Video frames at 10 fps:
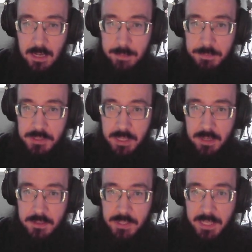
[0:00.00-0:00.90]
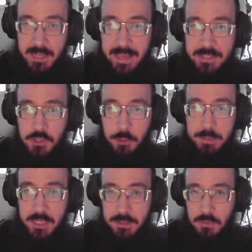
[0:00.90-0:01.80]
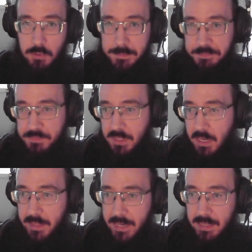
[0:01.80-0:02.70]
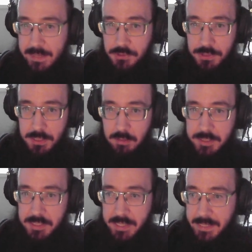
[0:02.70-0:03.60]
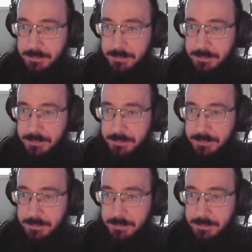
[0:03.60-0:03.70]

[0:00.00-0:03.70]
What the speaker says: up the stairs, and then cast Open on the door. And that allows you to go inside.